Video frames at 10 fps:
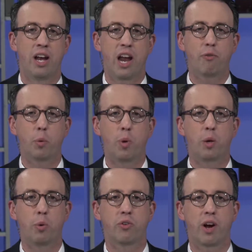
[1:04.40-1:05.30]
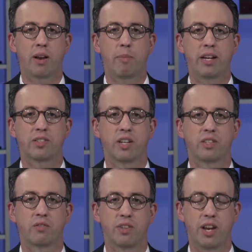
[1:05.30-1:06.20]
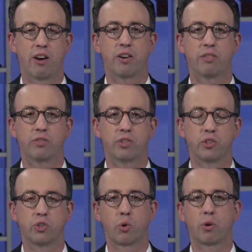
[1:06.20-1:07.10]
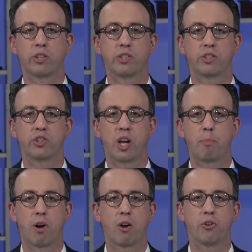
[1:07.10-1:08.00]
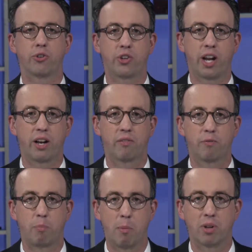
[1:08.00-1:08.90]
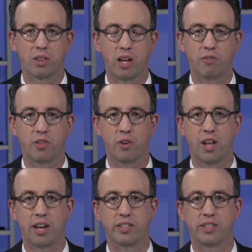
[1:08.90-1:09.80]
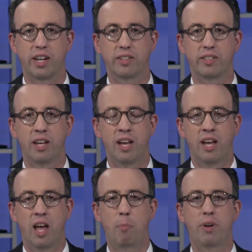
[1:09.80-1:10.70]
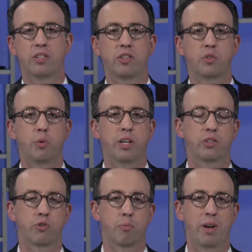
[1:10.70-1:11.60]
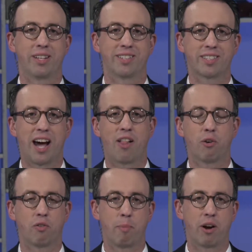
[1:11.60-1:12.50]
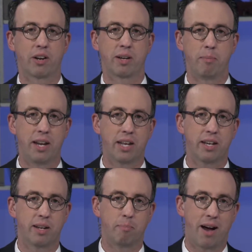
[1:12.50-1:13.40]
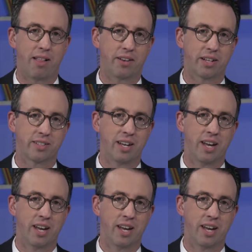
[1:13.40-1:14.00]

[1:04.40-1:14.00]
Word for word: Every week we try to make sense of the narratives, the stories that shape our understanding of public life in the United States. Helping us this week is a tremendous scholar of American media and politics,